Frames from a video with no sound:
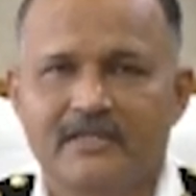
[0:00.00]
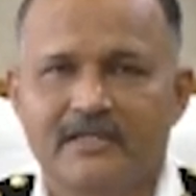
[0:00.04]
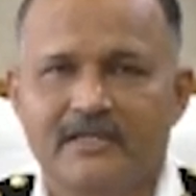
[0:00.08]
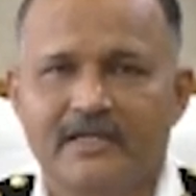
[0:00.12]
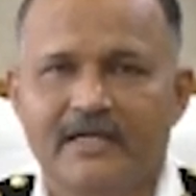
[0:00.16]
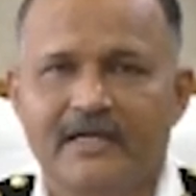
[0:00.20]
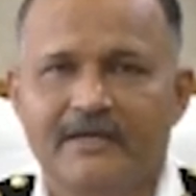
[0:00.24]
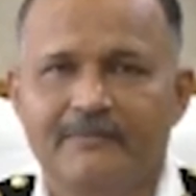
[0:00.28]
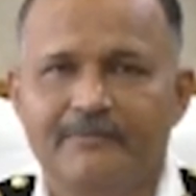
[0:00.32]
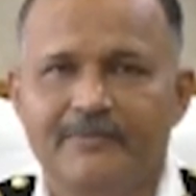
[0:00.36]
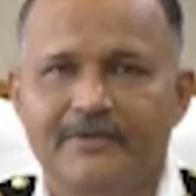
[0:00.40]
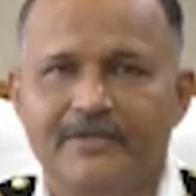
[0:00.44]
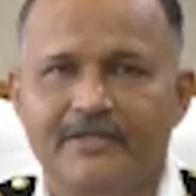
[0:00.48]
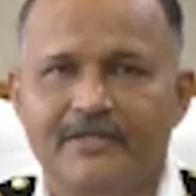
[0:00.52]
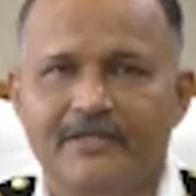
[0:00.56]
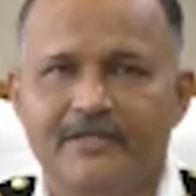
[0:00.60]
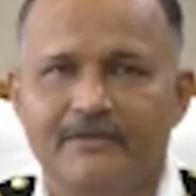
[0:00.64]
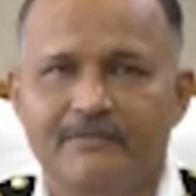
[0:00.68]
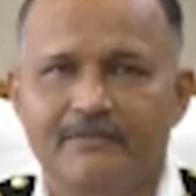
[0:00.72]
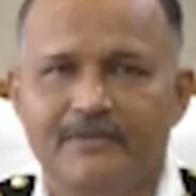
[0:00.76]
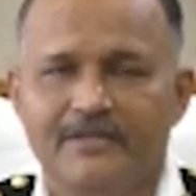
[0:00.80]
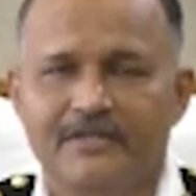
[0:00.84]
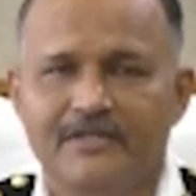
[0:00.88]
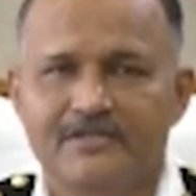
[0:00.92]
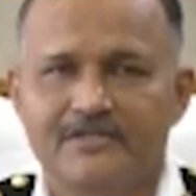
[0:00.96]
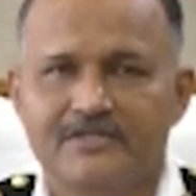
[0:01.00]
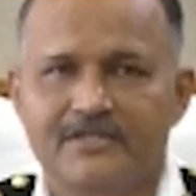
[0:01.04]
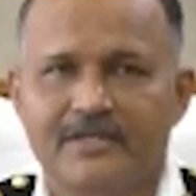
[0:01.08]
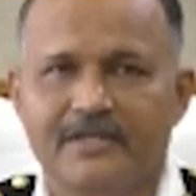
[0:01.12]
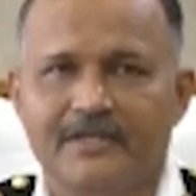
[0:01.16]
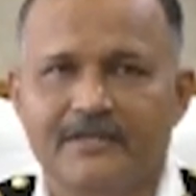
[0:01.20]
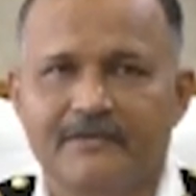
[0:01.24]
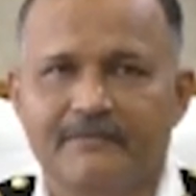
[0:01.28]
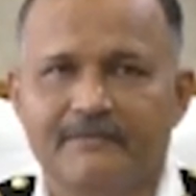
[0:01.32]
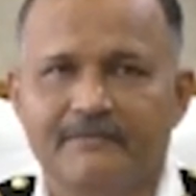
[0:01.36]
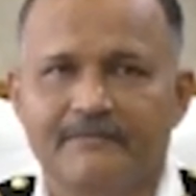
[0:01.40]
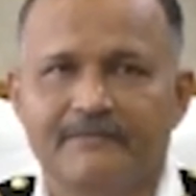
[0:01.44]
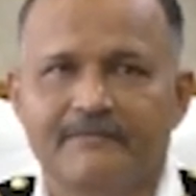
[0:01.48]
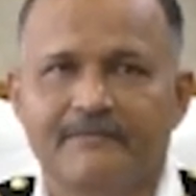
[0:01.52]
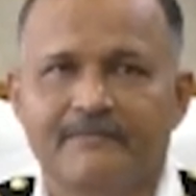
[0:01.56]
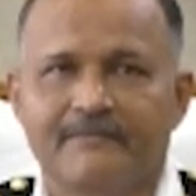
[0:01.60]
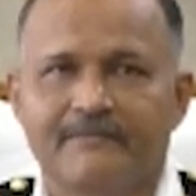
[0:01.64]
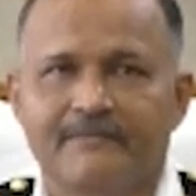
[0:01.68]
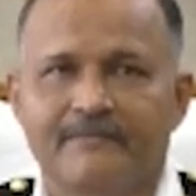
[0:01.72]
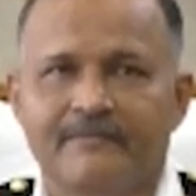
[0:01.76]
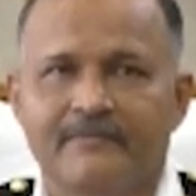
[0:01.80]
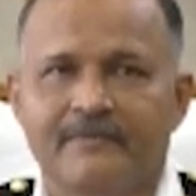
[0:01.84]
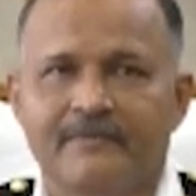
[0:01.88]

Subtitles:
a happy Independence Day.